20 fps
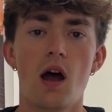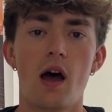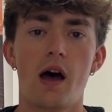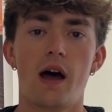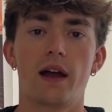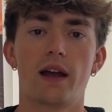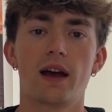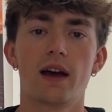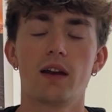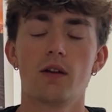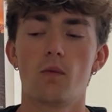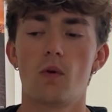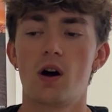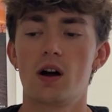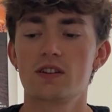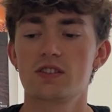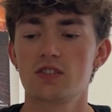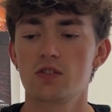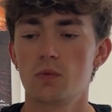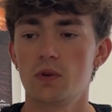I kind of
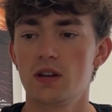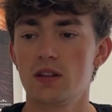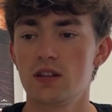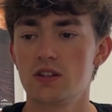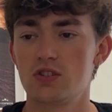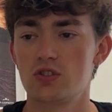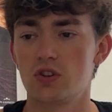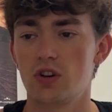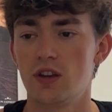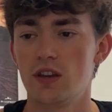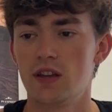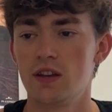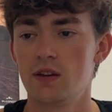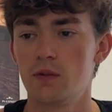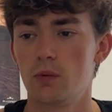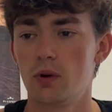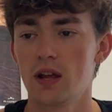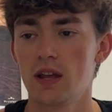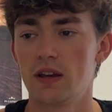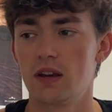watched the way they train,
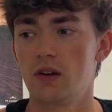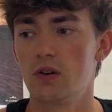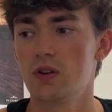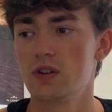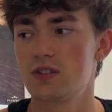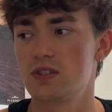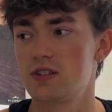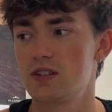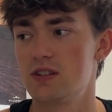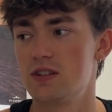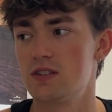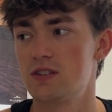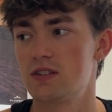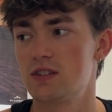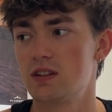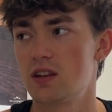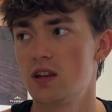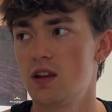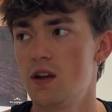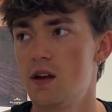what I noticed is